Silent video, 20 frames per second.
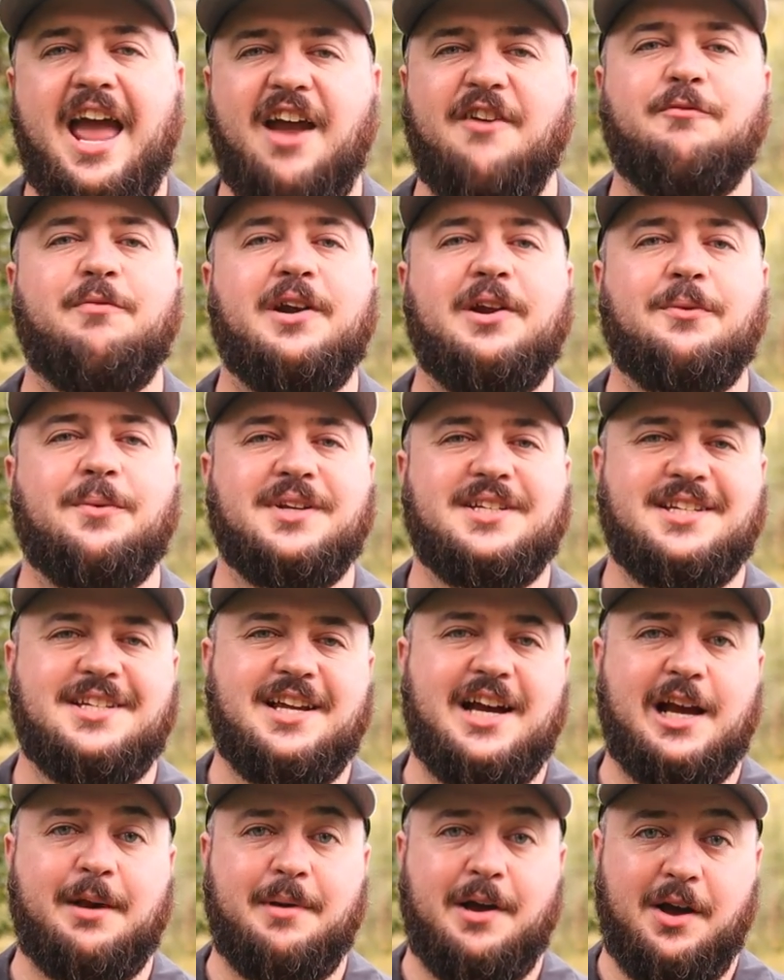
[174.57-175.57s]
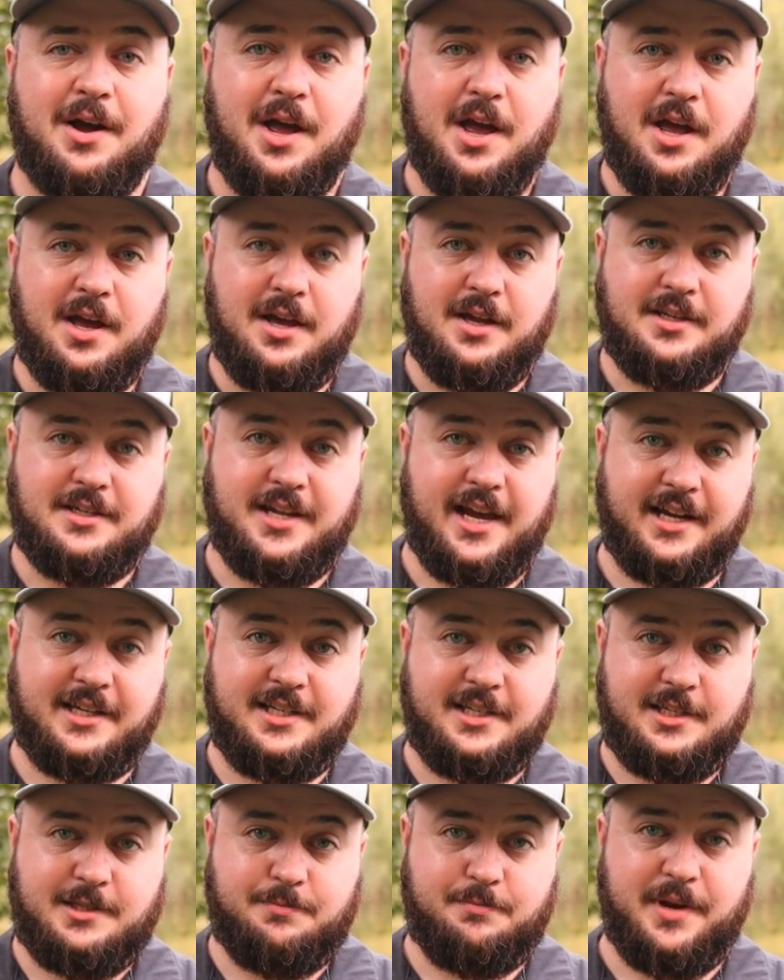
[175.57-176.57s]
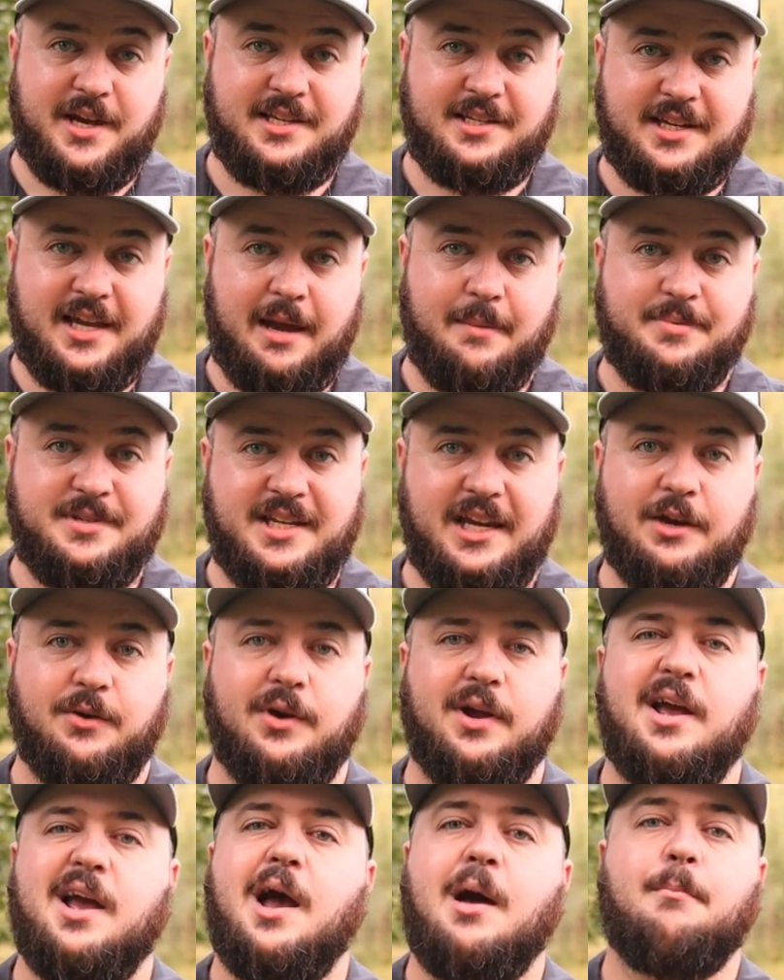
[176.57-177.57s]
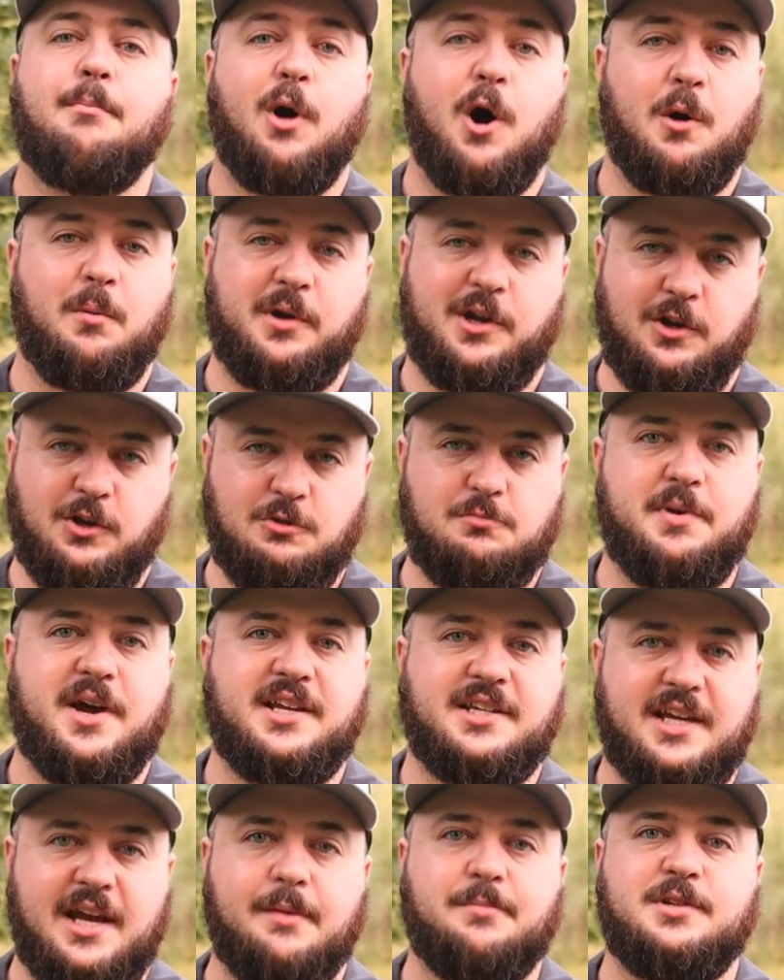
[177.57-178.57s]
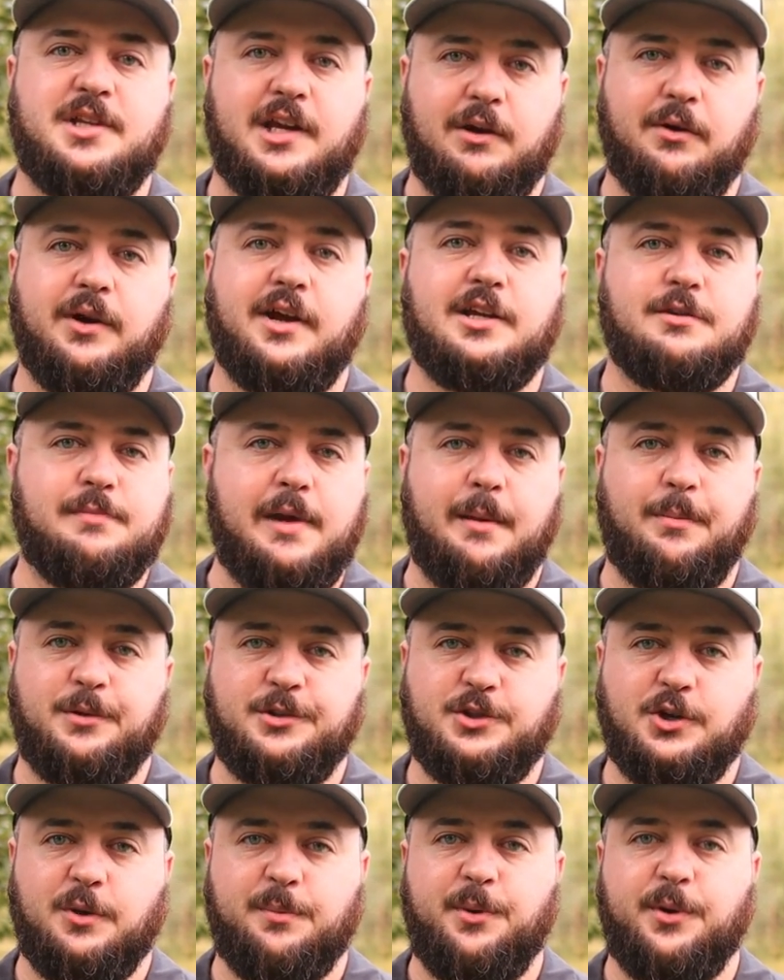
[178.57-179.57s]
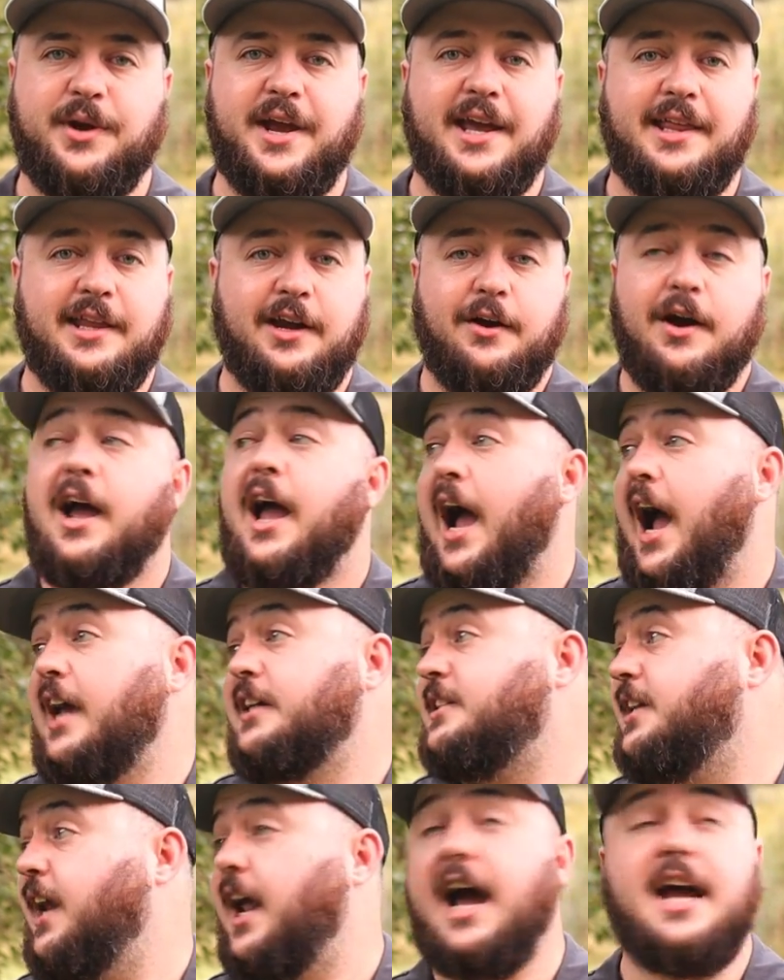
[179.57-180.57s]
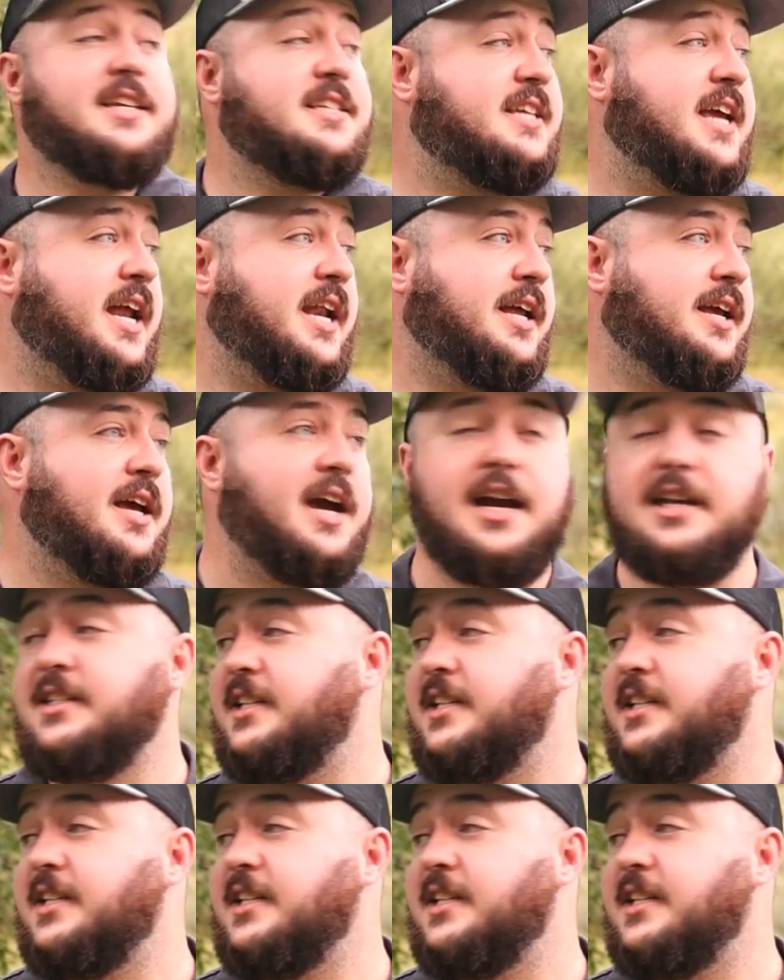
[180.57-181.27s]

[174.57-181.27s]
Everybody wants to talk about Texas best kept secret. Barbecue's best kept secret is maple syrup. Okay, there. I said I said it. I